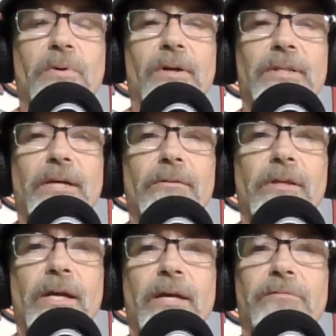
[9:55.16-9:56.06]
park the other
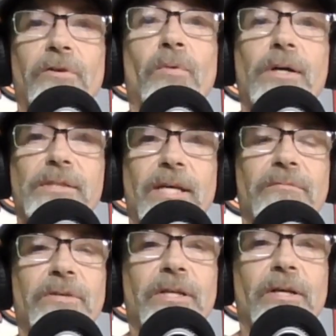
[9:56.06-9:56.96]
day, if you watched
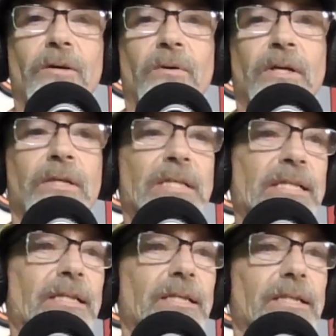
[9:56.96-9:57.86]
that video,
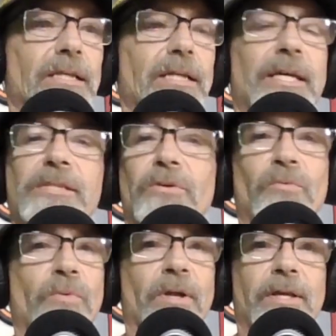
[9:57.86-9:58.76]
he's a
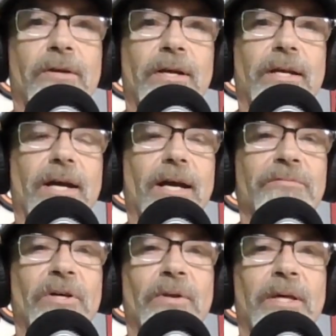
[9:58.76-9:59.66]
really great guy.
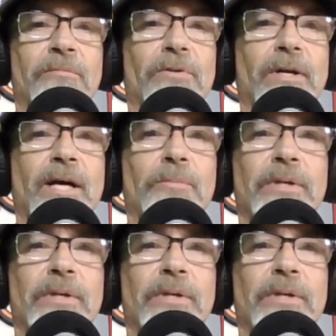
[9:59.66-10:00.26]
I've known him for a couple